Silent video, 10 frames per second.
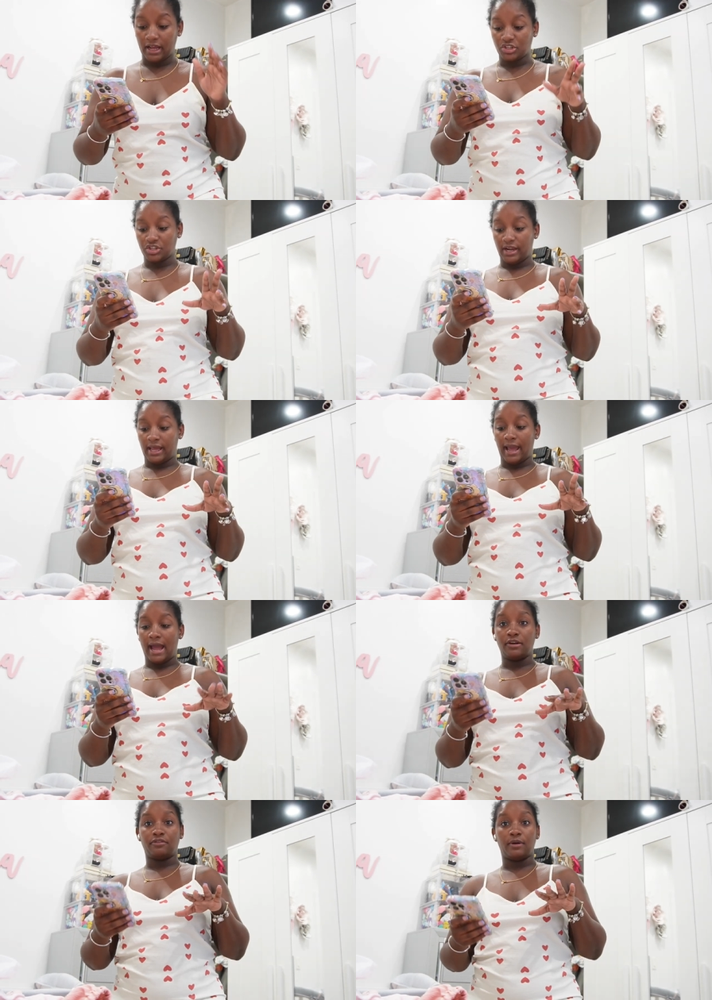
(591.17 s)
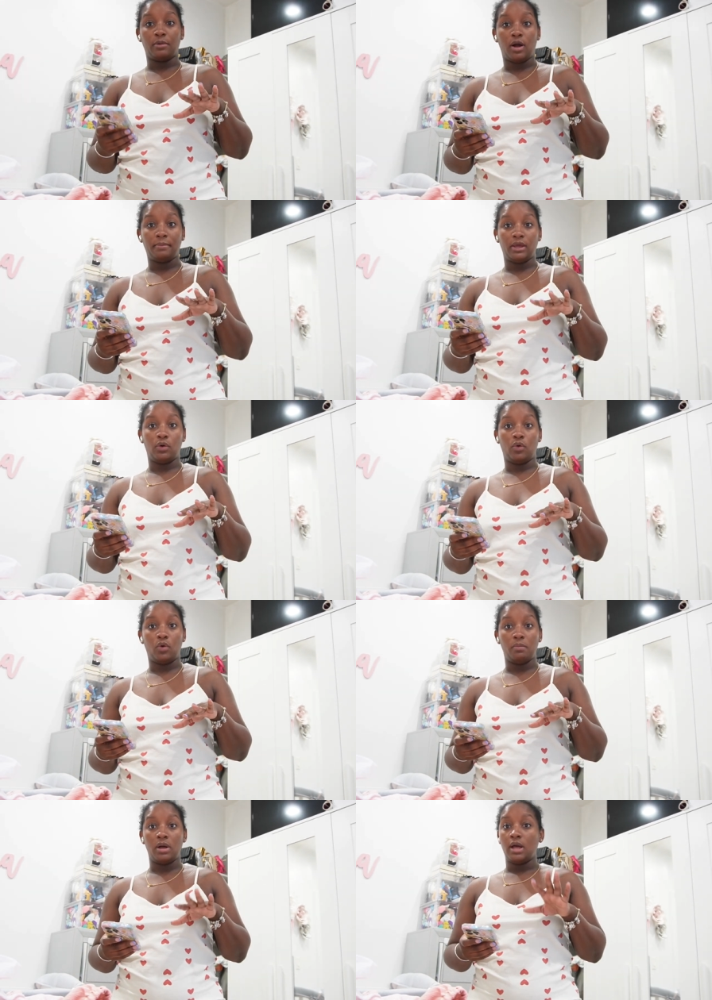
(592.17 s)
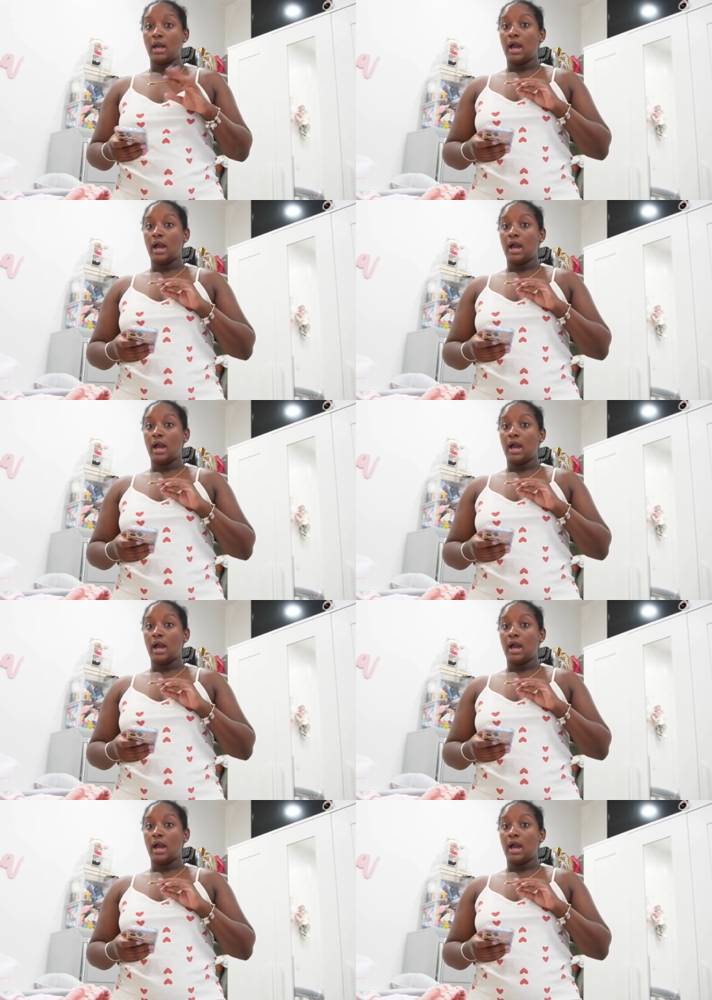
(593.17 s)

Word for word: yesterday, and from coming home,